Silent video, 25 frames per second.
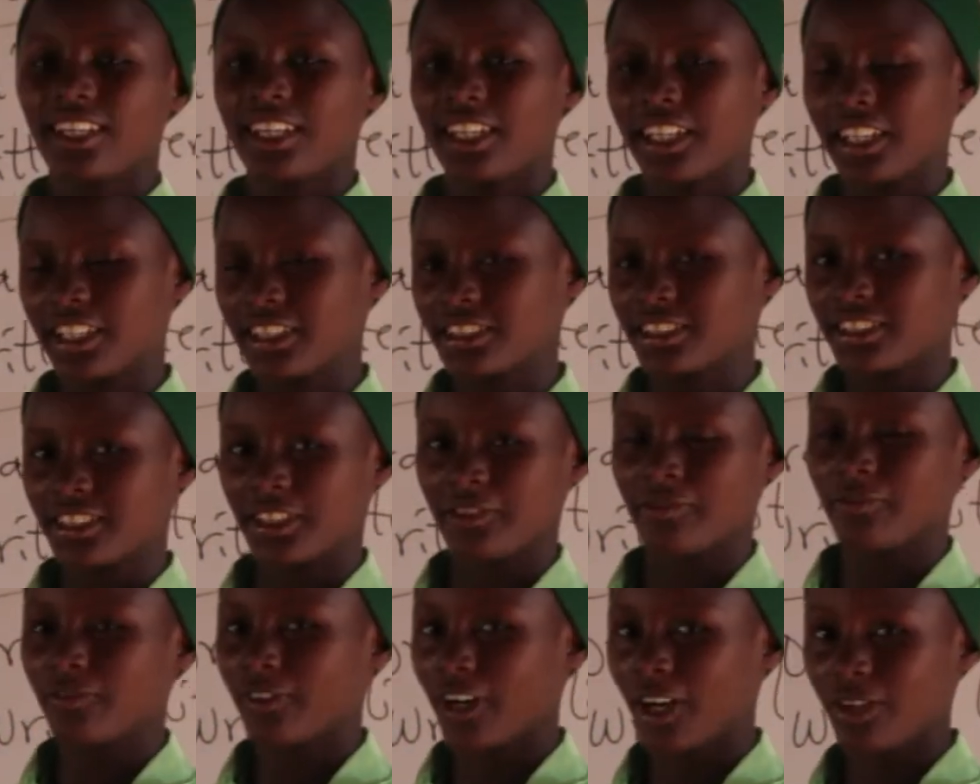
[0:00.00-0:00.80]
It
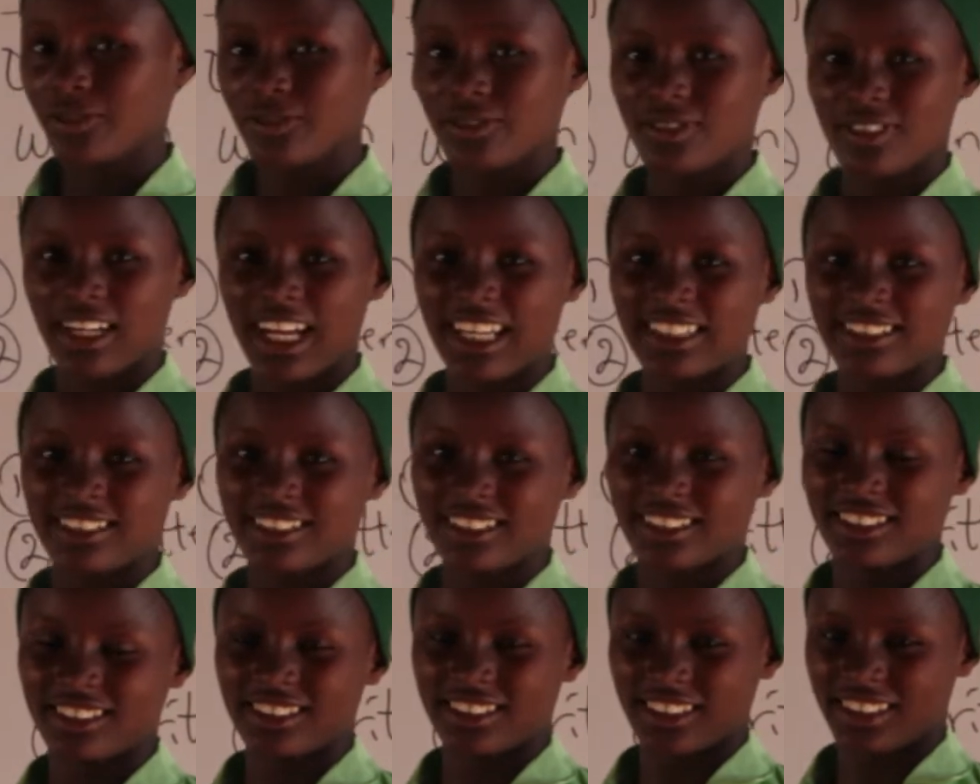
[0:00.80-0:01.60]
involves
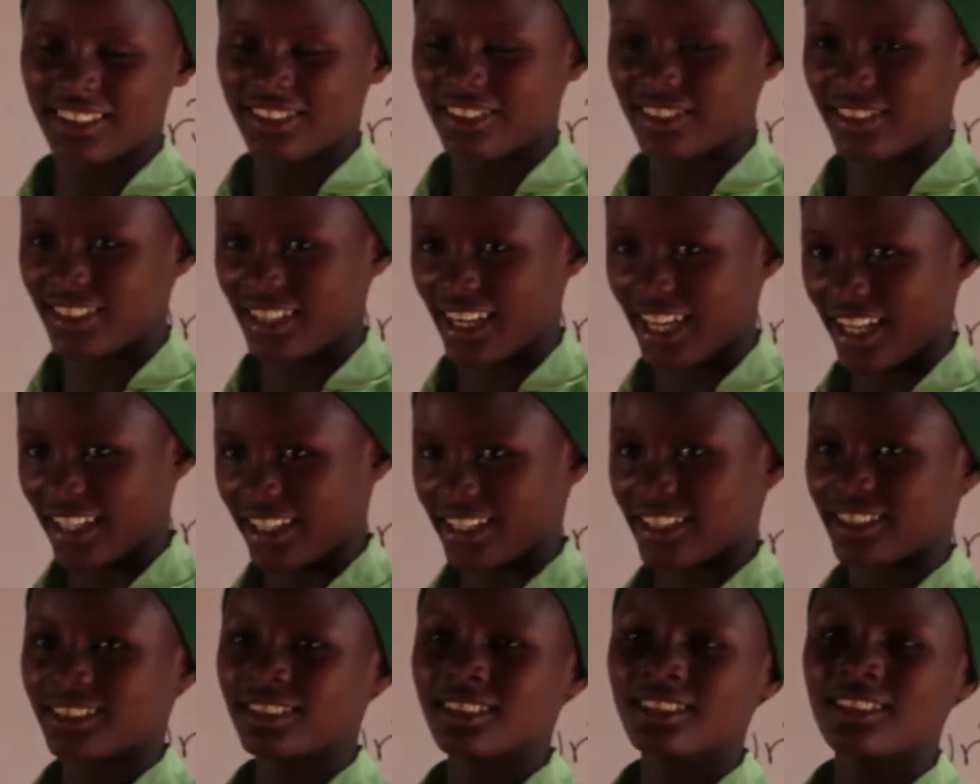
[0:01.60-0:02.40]
writing things
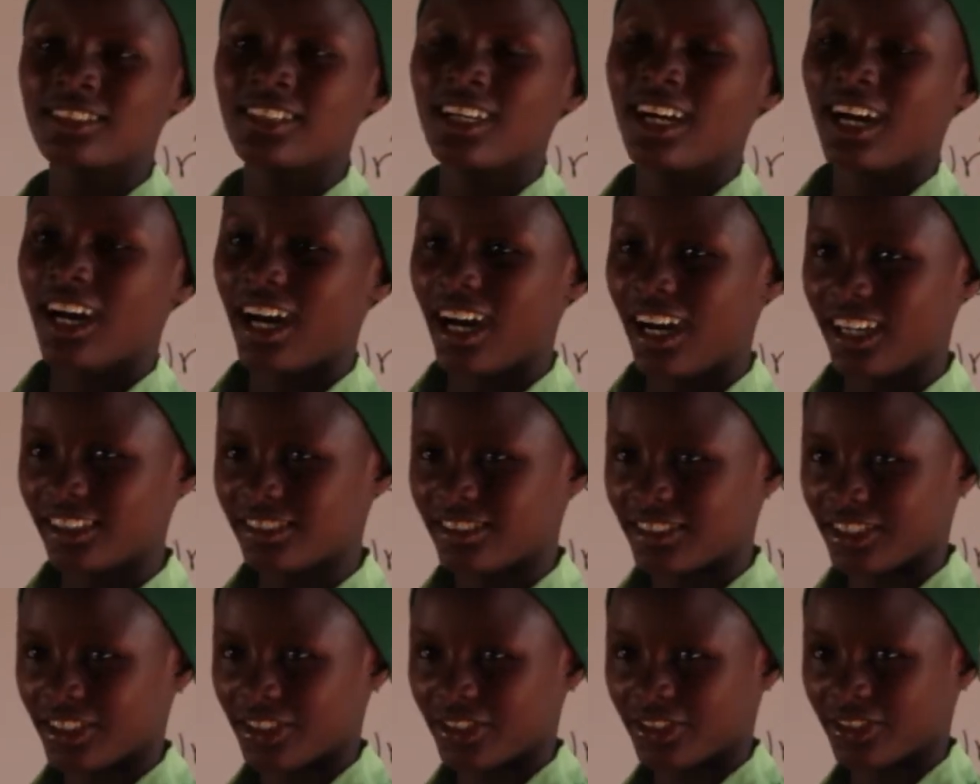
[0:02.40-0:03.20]
like
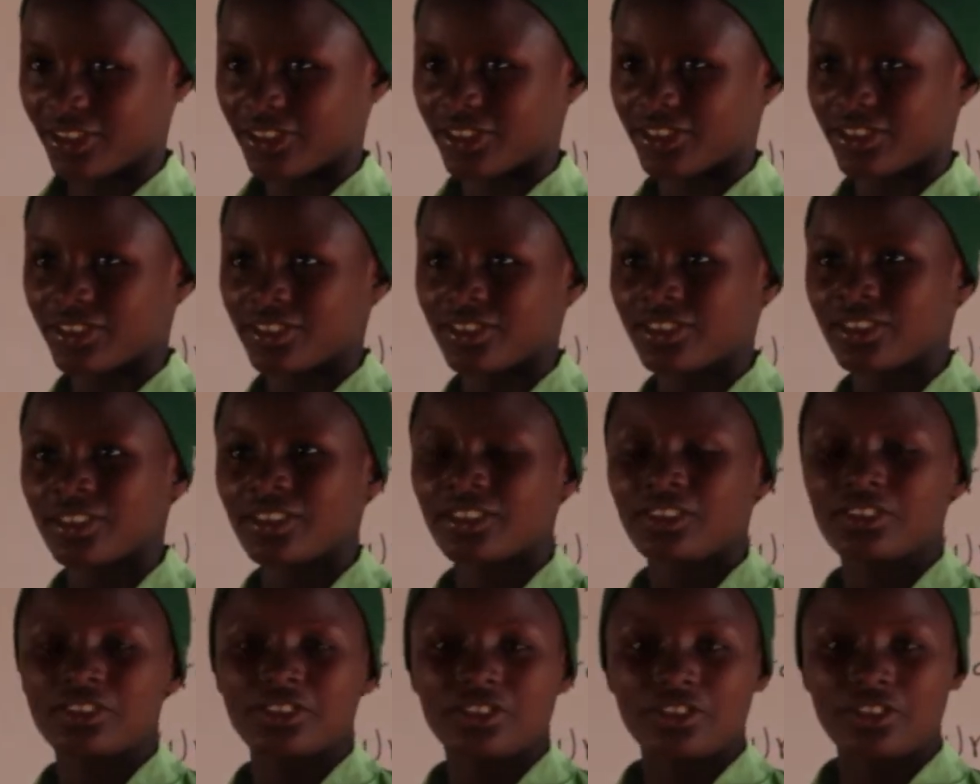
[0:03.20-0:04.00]
articles,
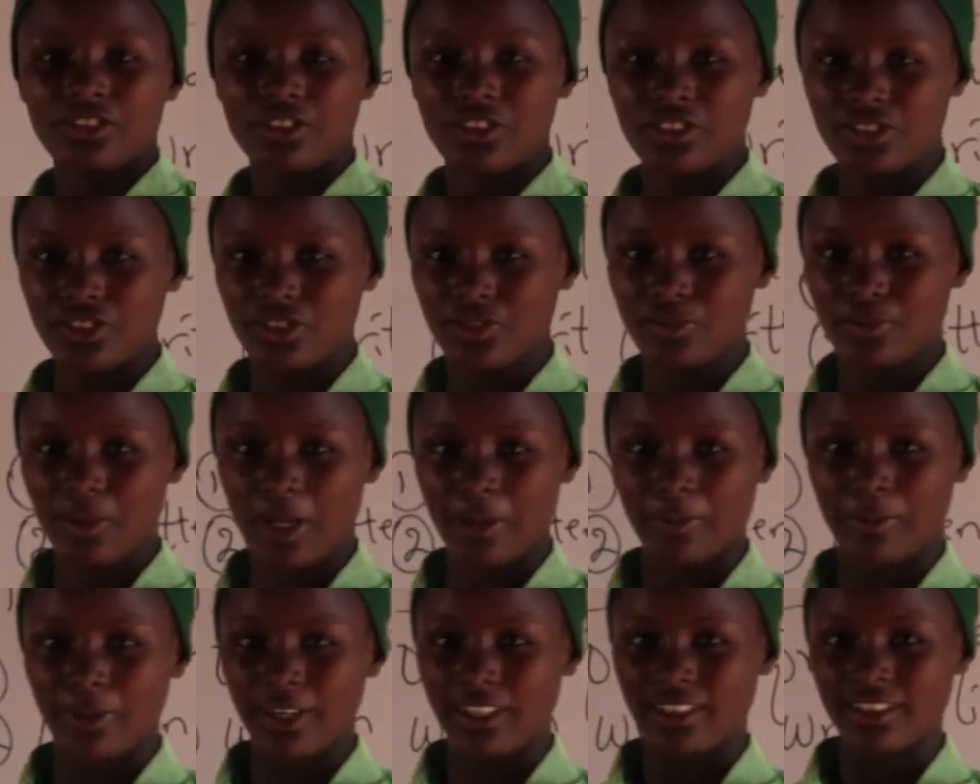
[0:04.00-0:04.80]

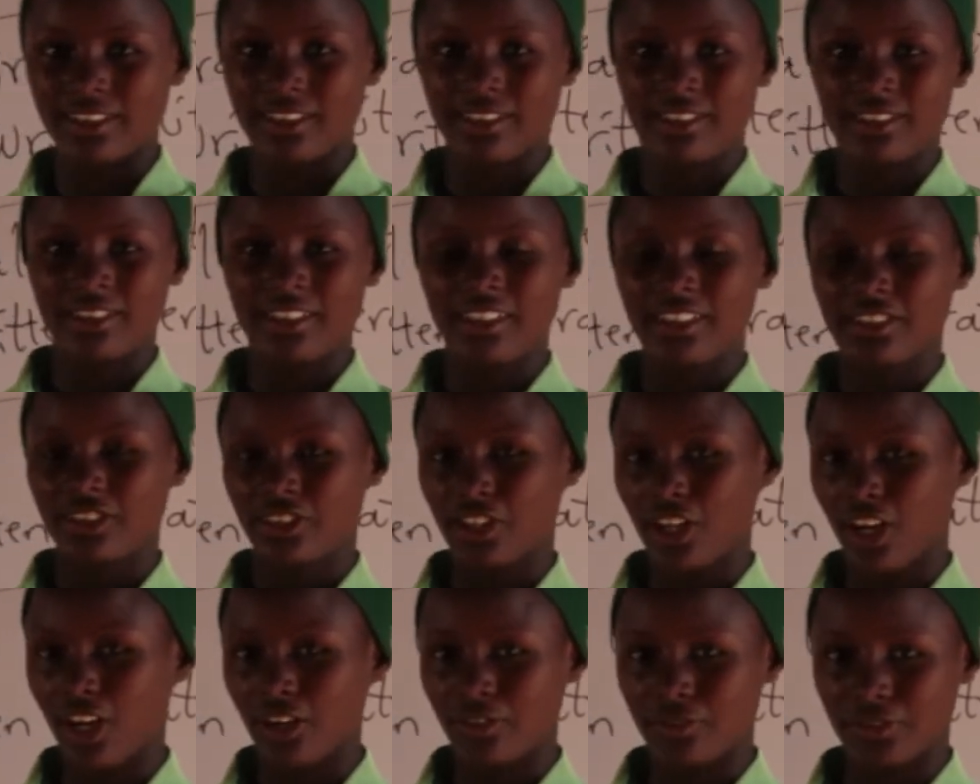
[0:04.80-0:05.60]
newspapers,
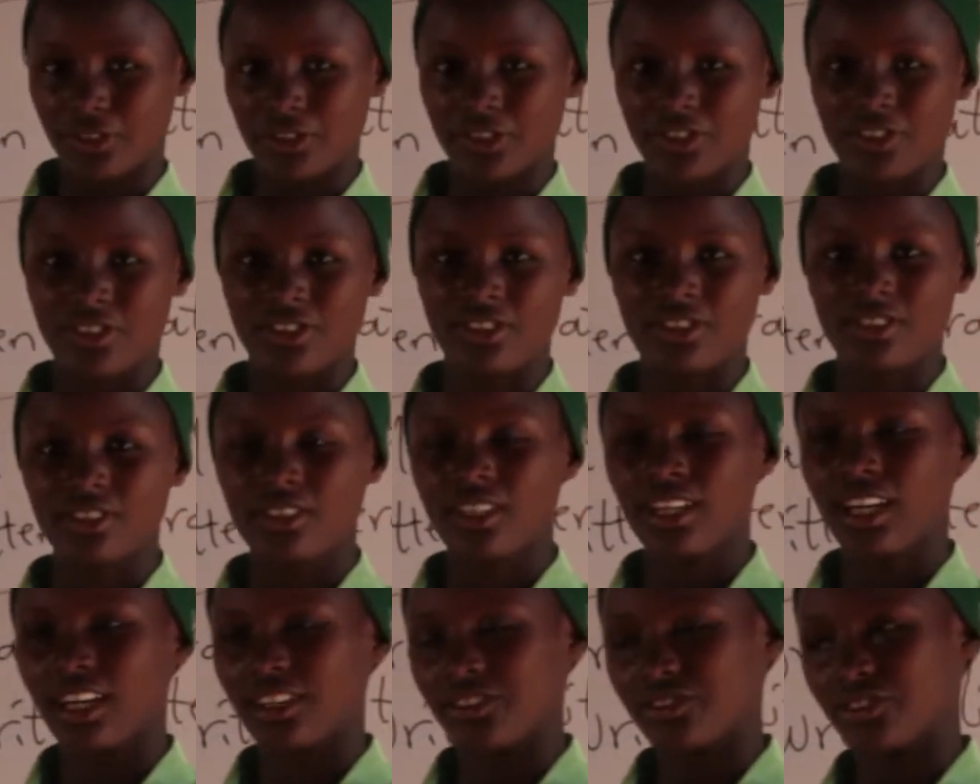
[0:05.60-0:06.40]
novels,
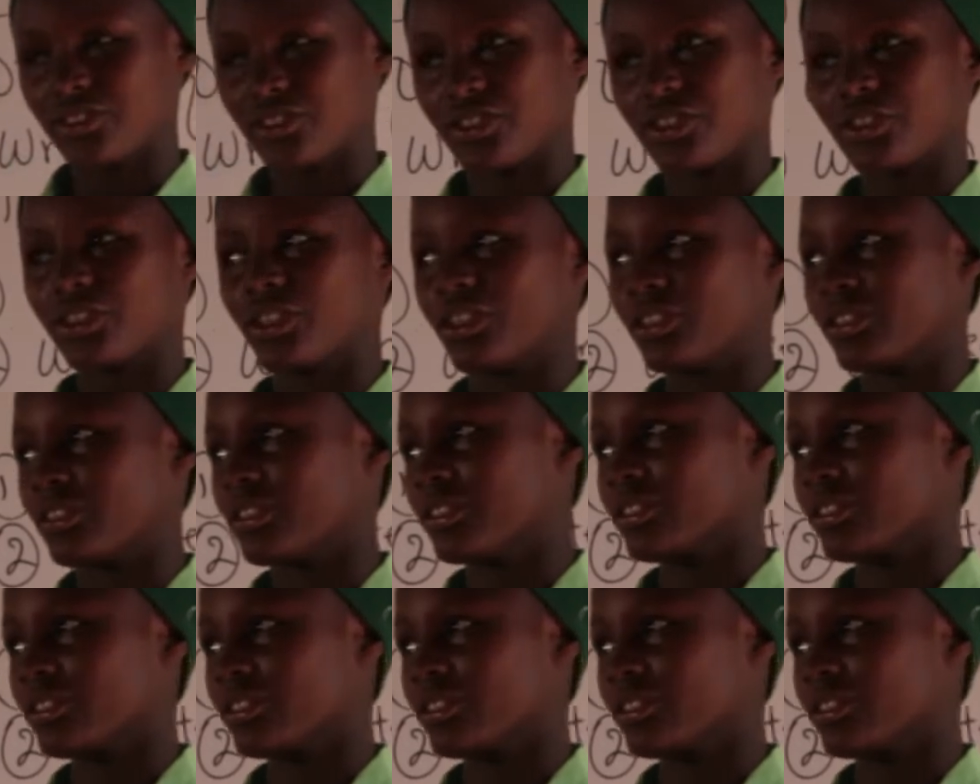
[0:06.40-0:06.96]
and so on.